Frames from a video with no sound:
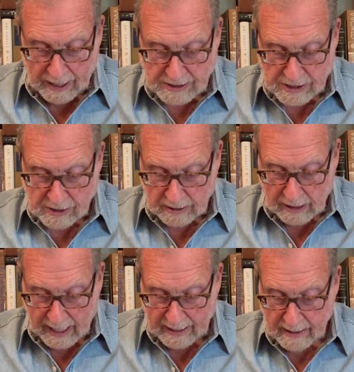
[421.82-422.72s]
process
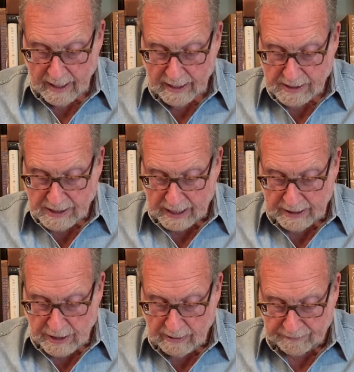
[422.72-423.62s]
online,
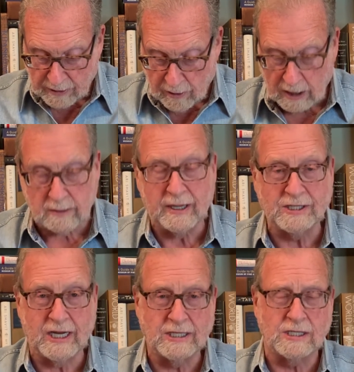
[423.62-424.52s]
said that you have to call to
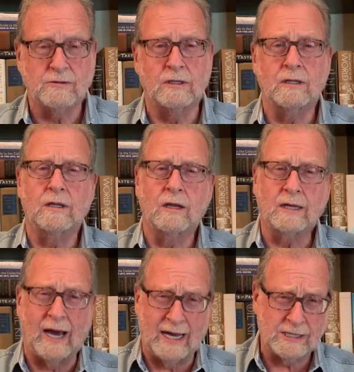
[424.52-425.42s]
make changes.
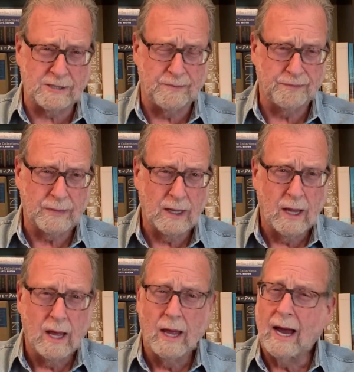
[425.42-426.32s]
Guys,
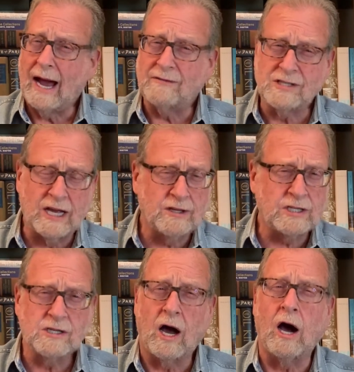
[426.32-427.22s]
I've said
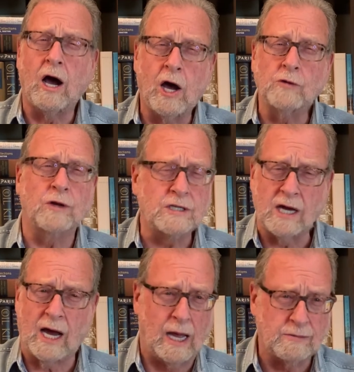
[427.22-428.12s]
this 100
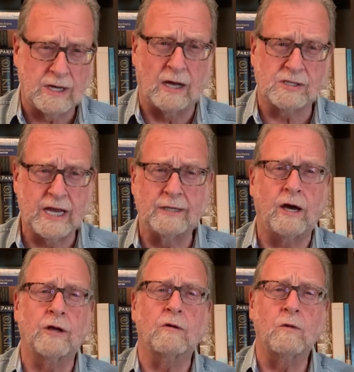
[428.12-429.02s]
times. I'll say it
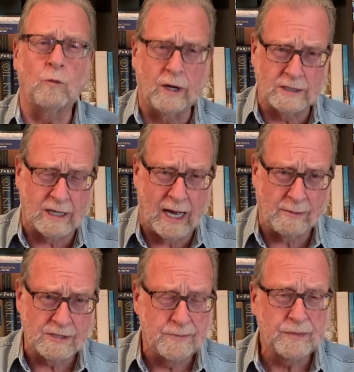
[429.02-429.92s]
101
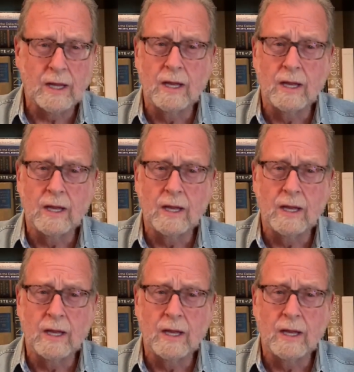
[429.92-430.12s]
times.